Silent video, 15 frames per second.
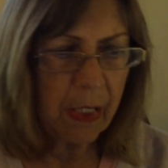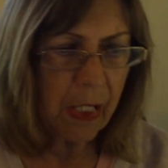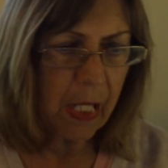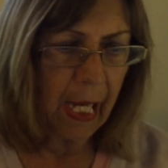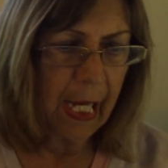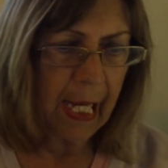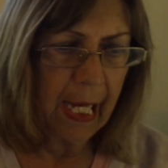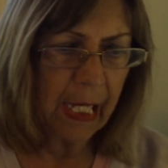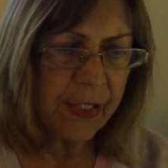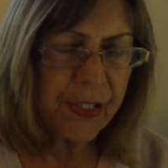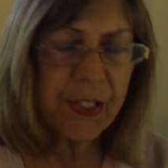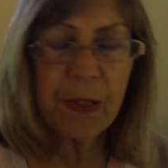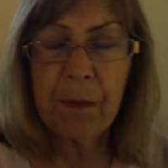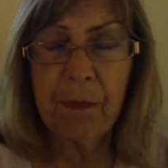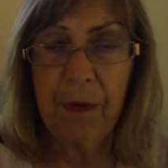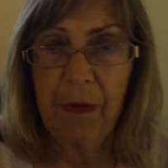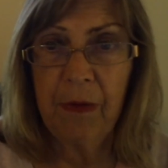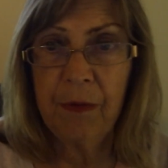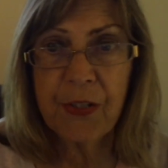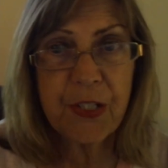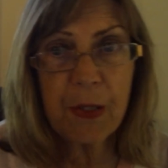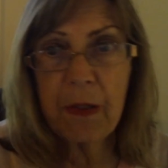And
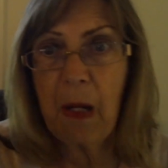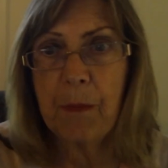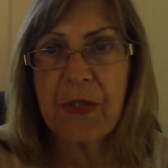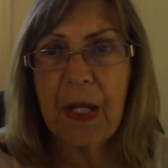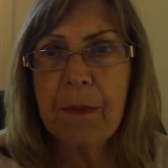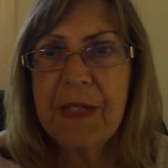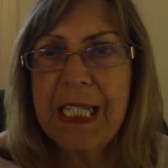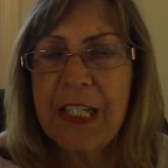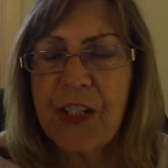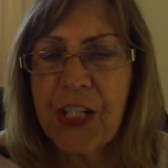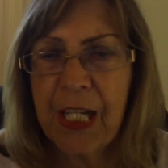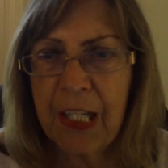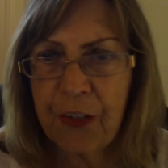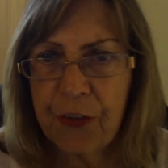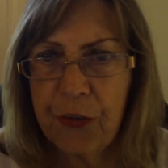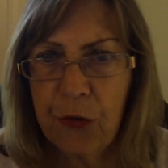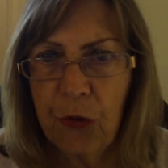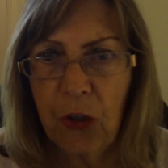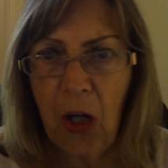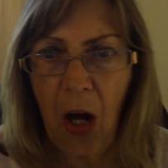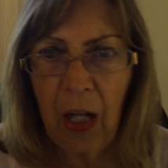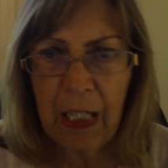sometimes I'm teaching at 2
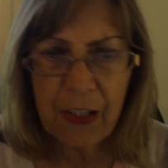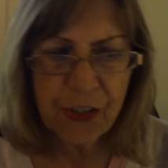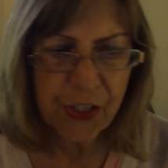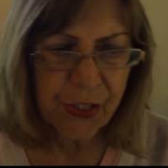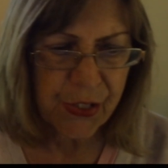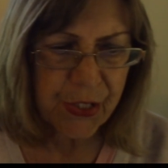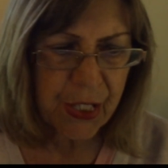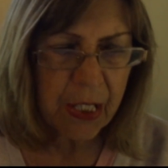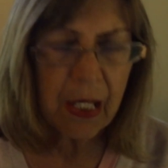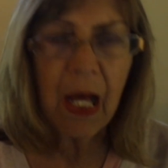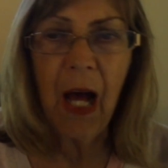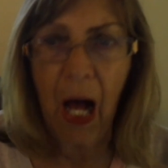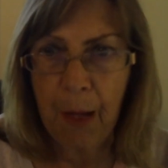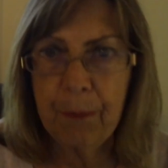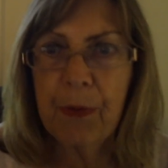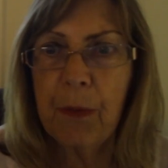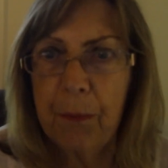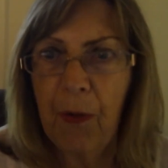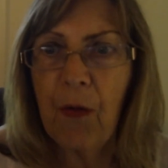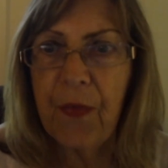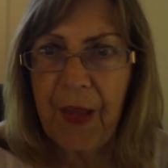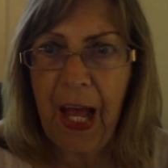colleges. I put
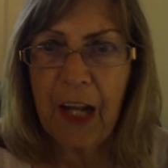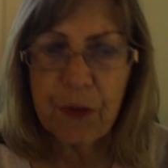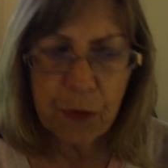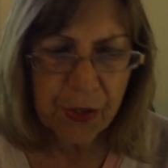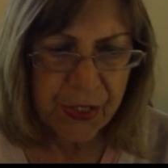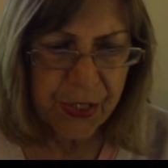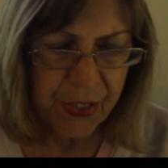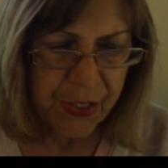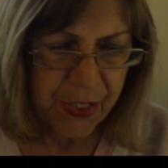both addresses